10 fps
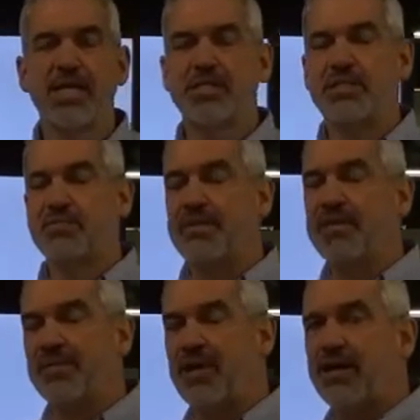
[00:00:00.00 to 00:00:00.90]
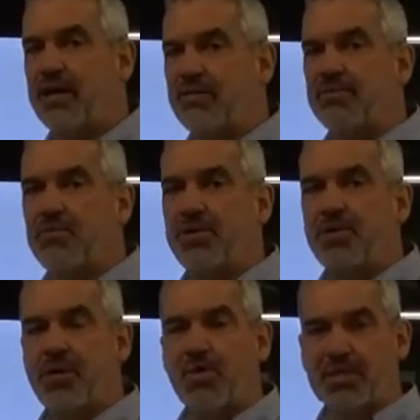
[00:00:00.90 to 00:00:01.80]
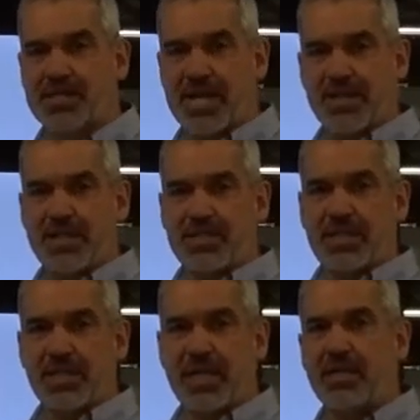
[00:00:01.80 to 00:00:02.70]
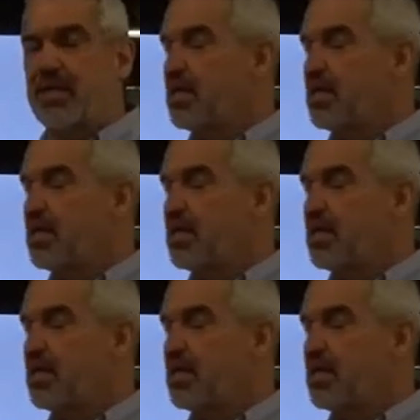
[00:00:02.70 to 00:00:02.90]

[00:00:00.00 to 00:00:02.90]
Still being very careful when you go inside the disconnect.